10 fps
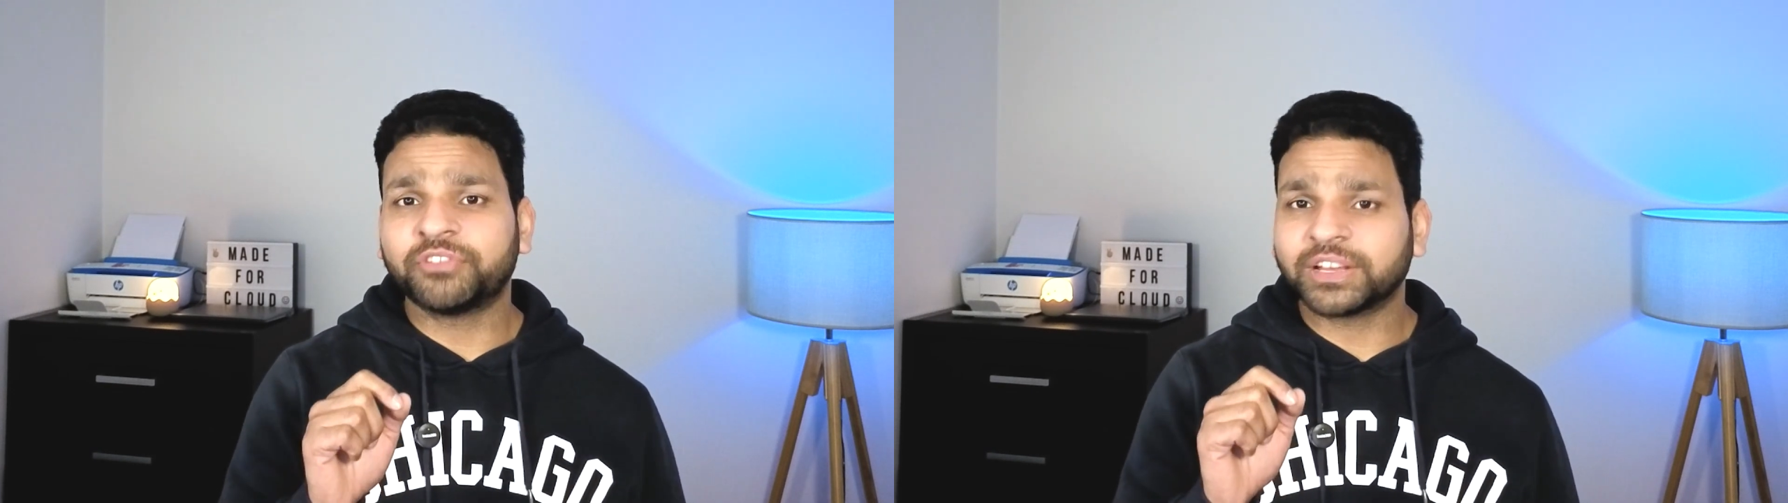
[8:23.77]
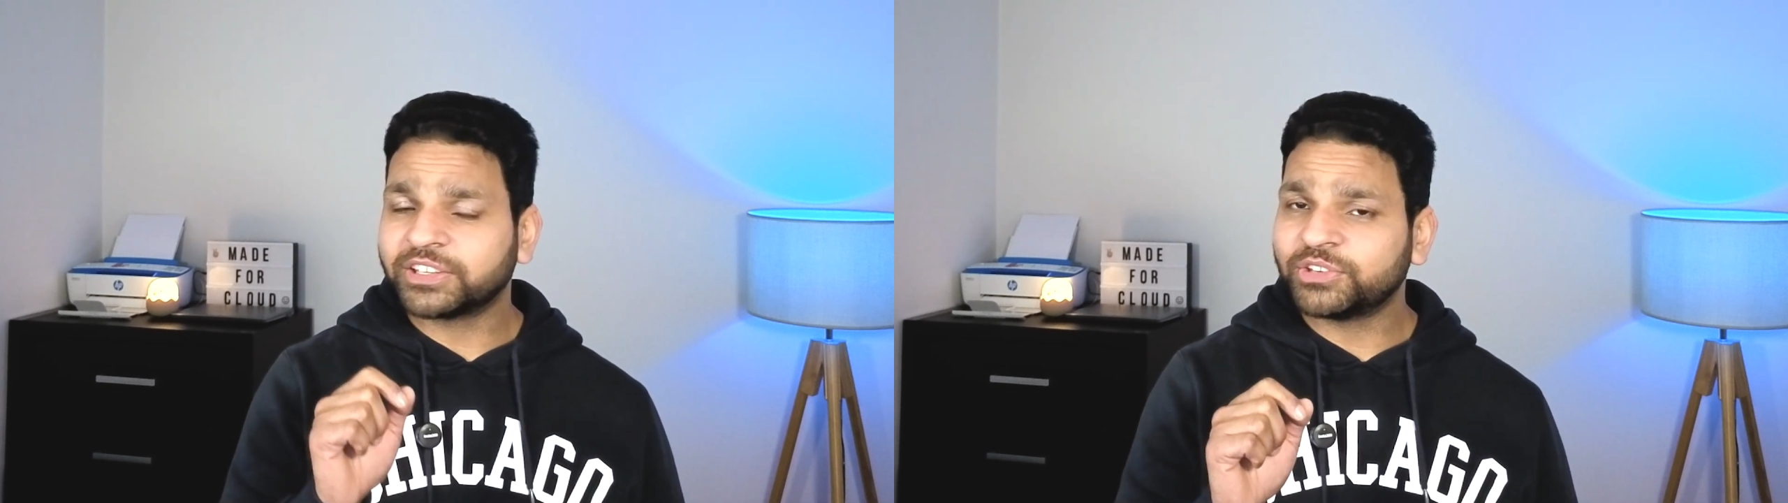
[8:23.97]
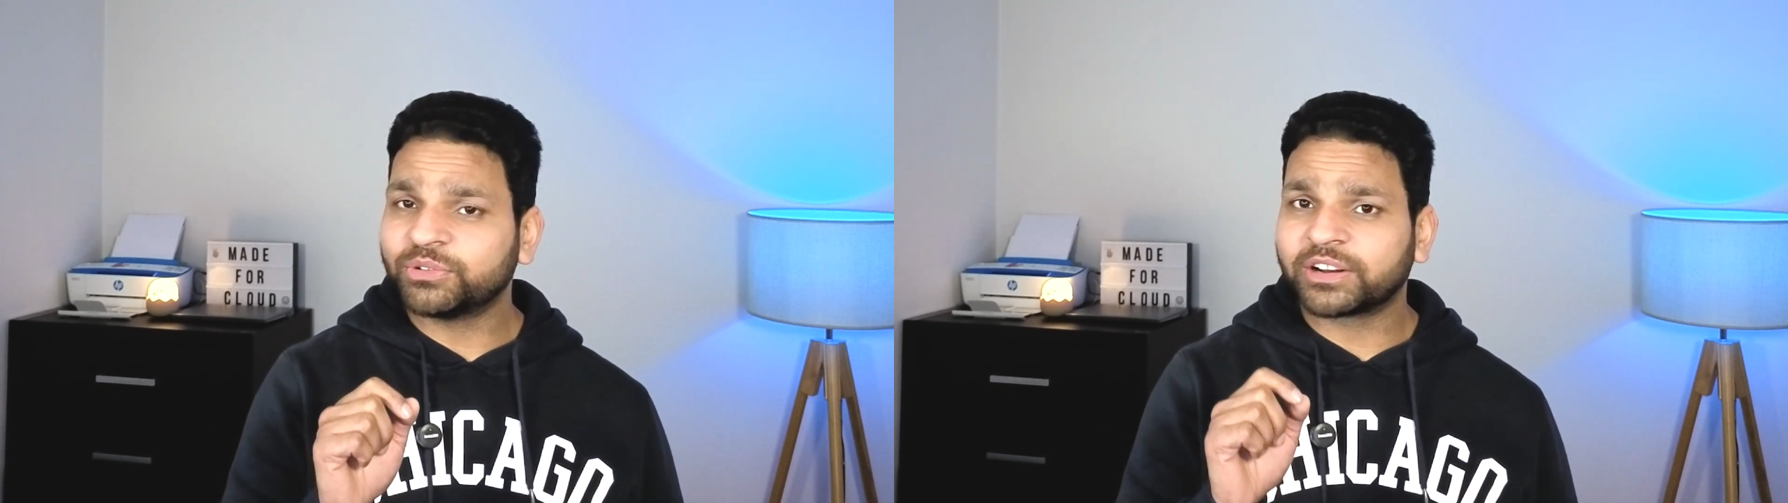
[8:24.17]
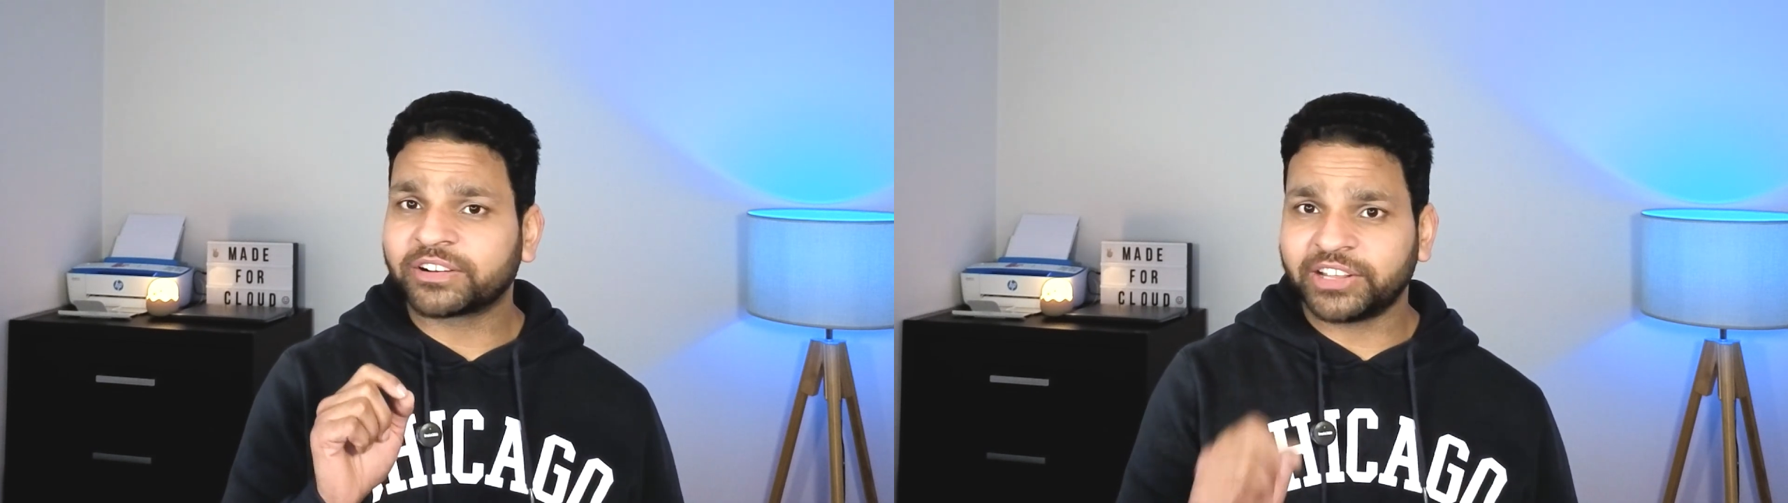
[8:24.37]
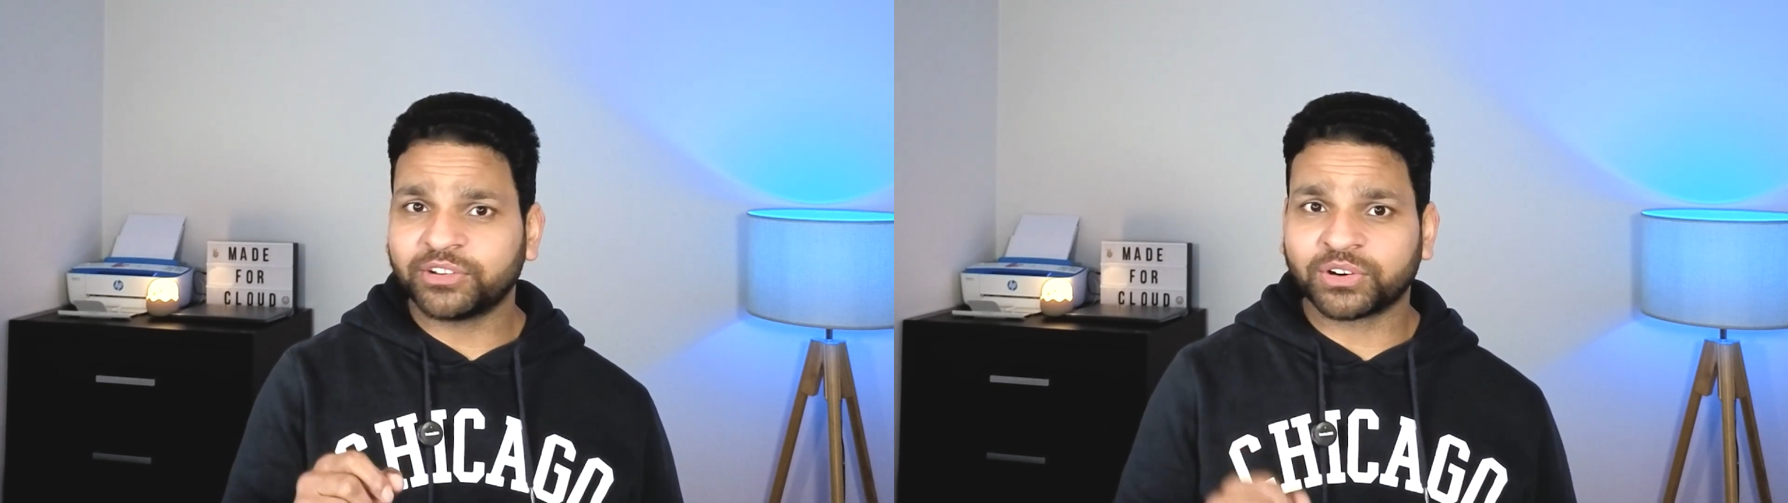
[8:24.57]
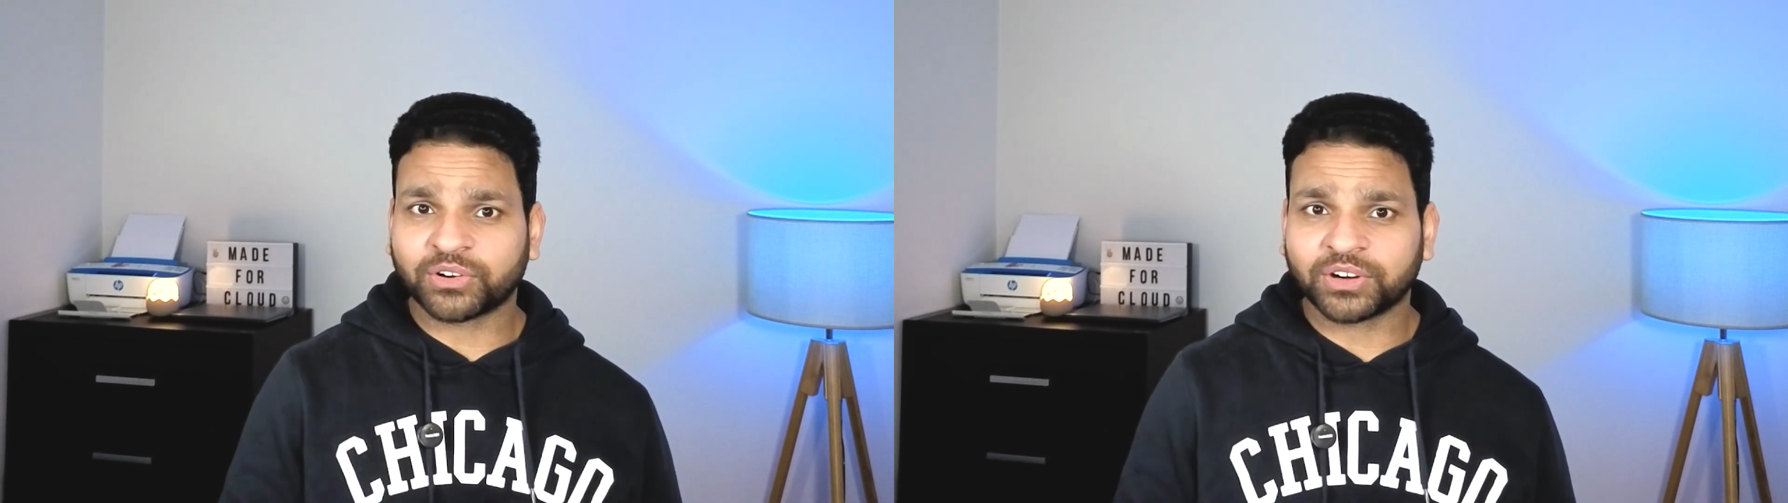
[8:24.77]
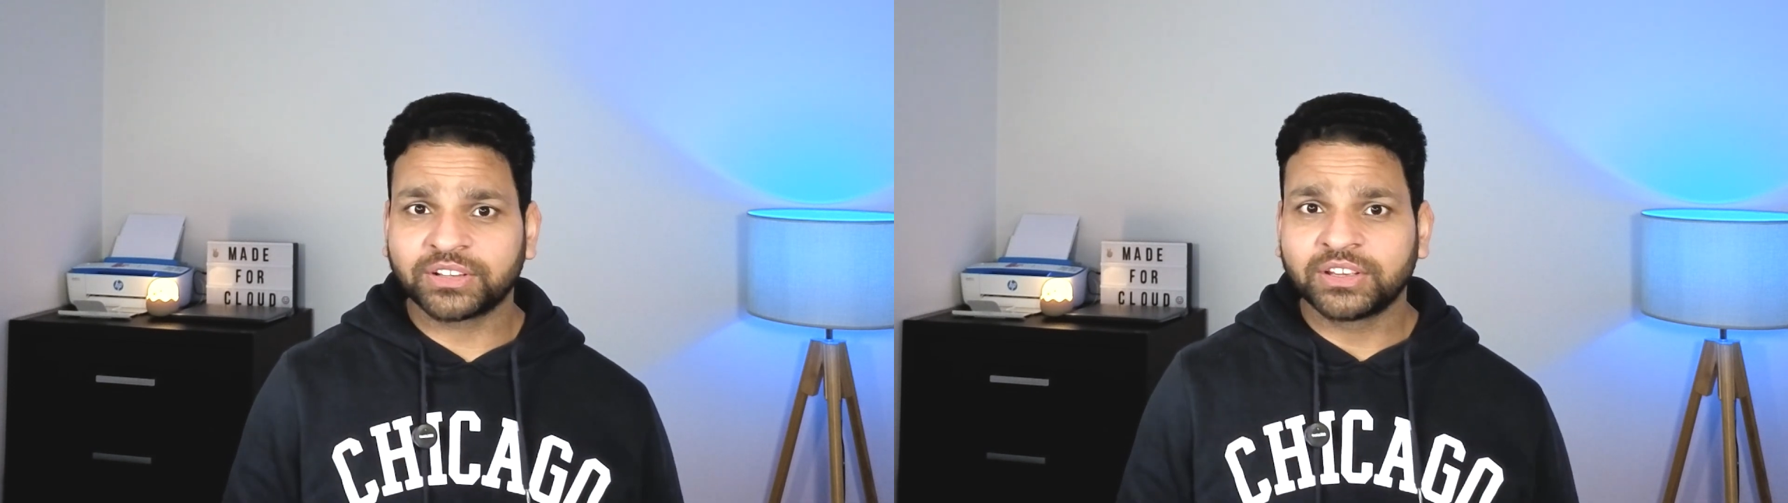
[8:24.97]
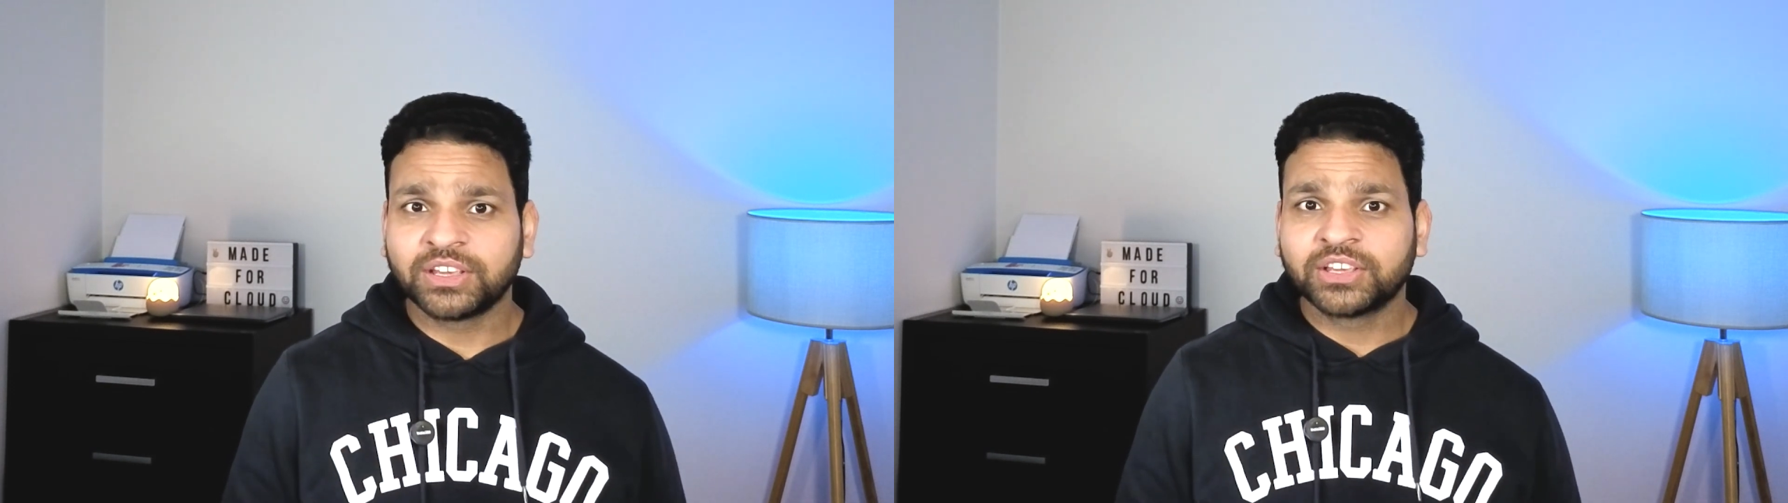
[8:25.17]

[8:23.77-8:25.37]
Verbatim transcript: whether you are ready or not.